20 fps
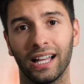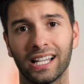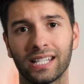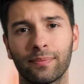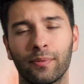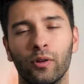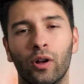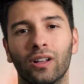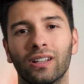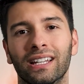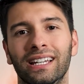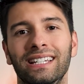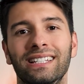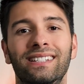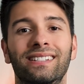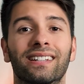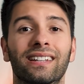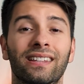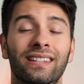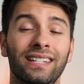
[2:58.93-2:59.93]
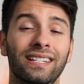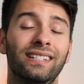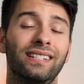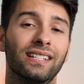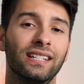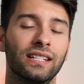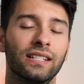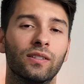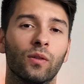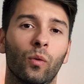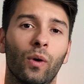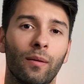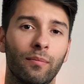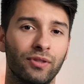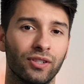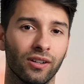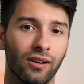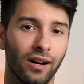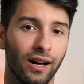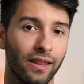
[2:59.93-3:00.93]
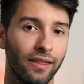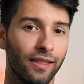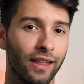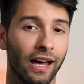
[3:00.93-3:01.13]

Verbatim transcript: Last but not least, this is a website